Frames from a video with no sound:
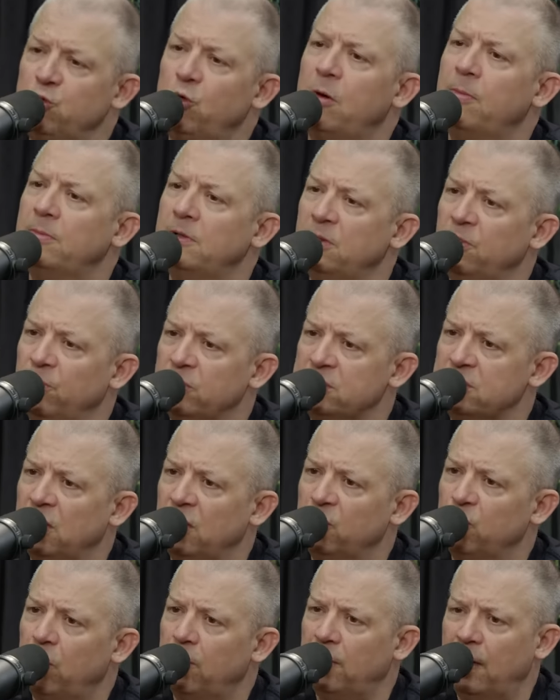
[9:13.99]
normal and what's
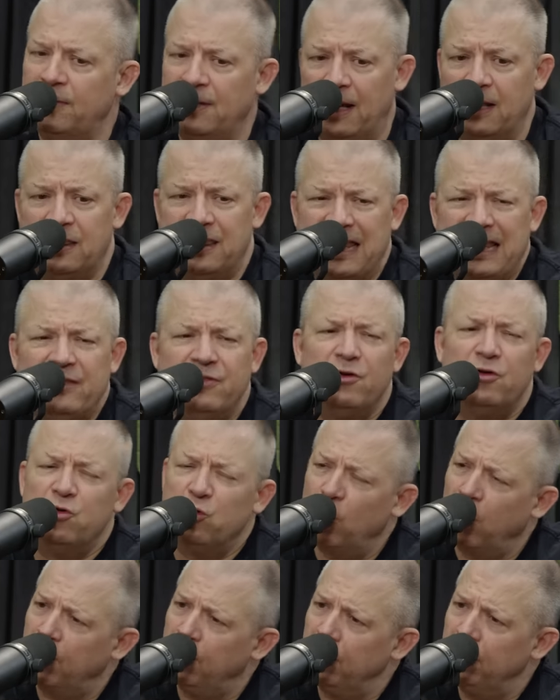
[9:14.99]
not normal. I, mean, I uh, think they're
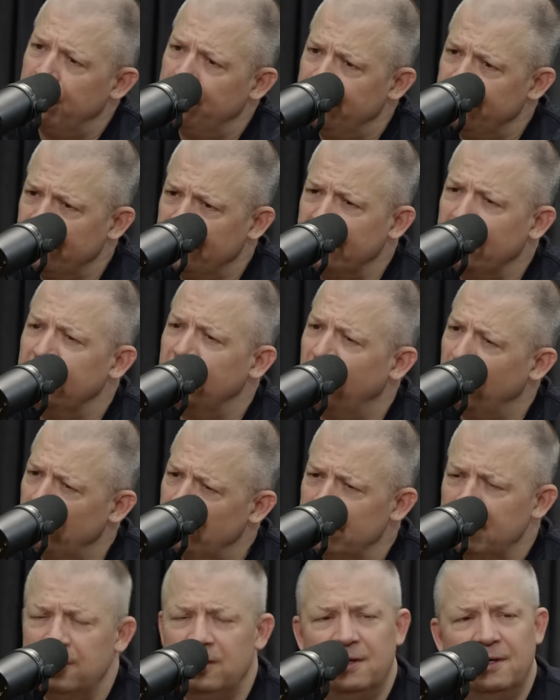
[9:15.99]
Amen. normal. You know?
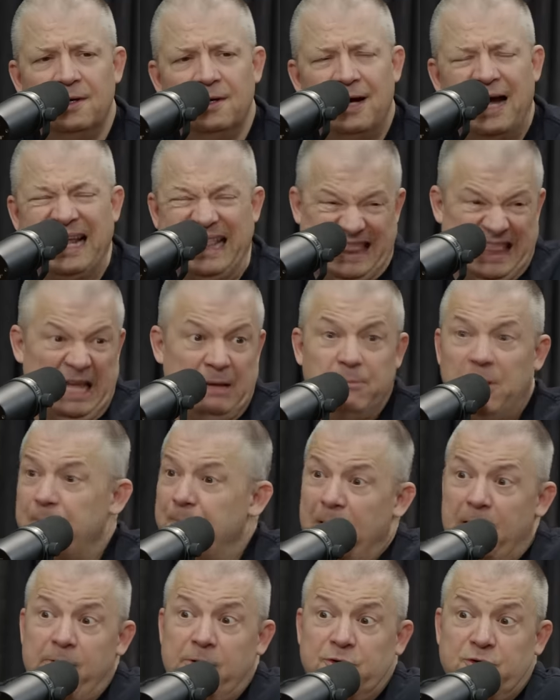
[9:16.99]
Amen. I think my
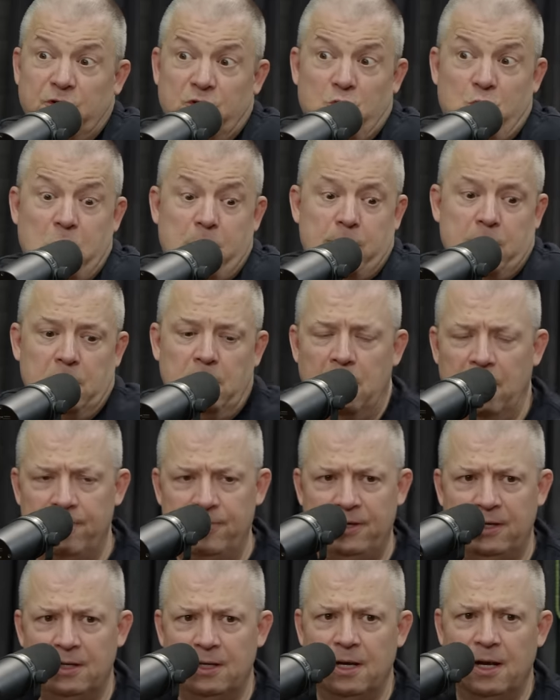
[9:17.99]
parents are normal. I
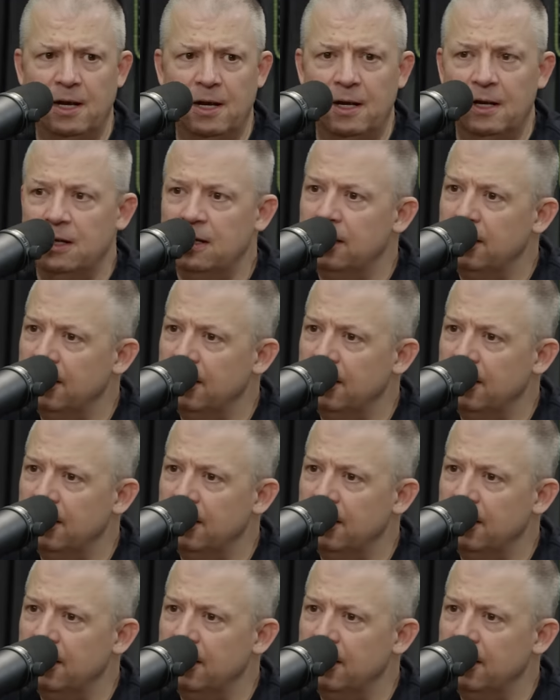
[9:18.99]
mean, the uh, thing I've